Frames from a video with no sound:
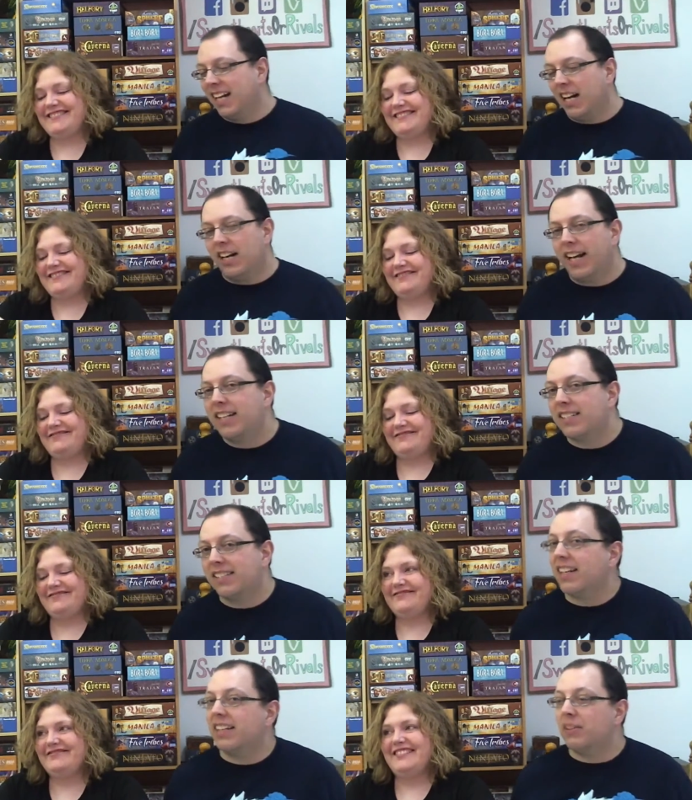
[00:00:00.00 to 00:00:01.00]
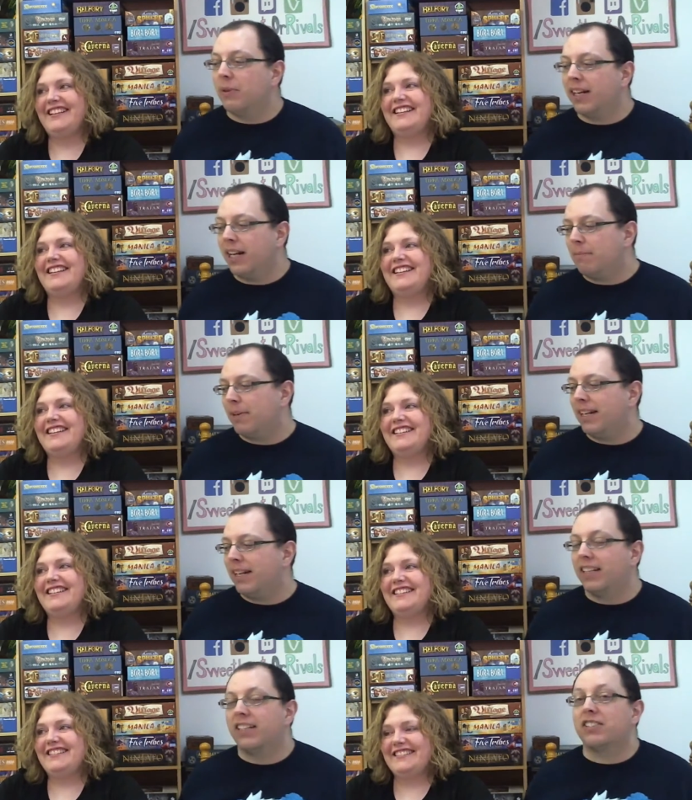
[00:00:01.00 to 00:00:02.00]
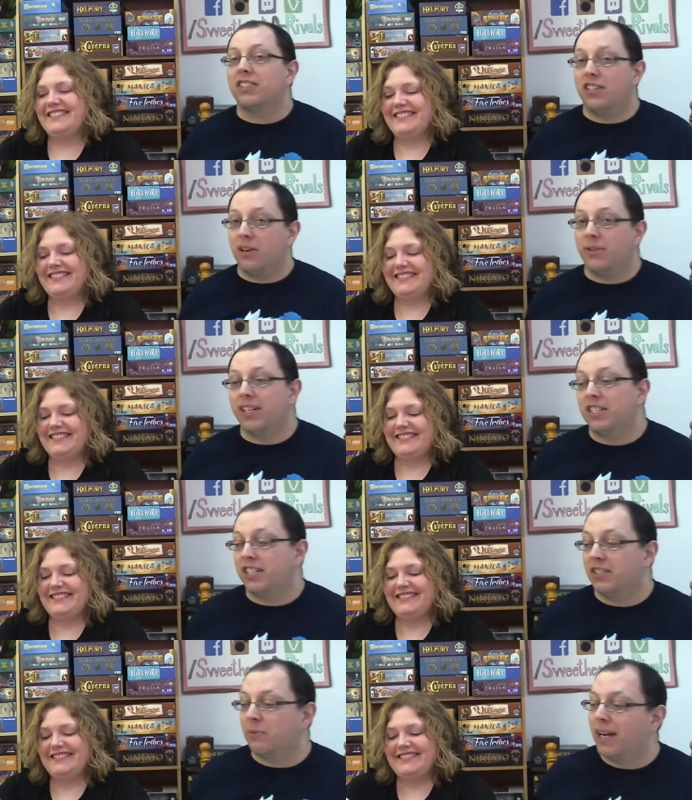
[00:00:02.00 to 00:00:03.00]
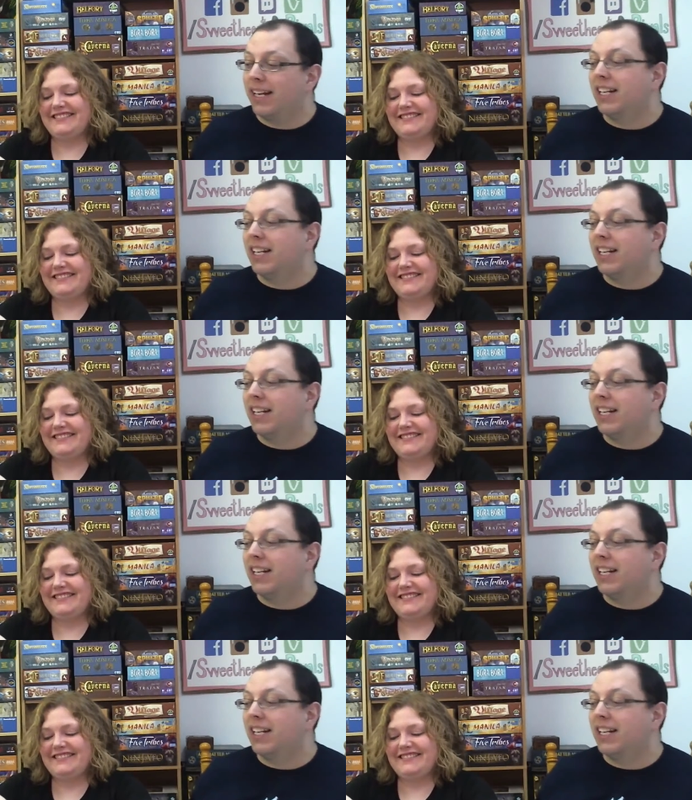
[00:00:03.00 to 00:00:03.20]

Speaker 1: Our cat has decided to wake up and let us know that she is awake and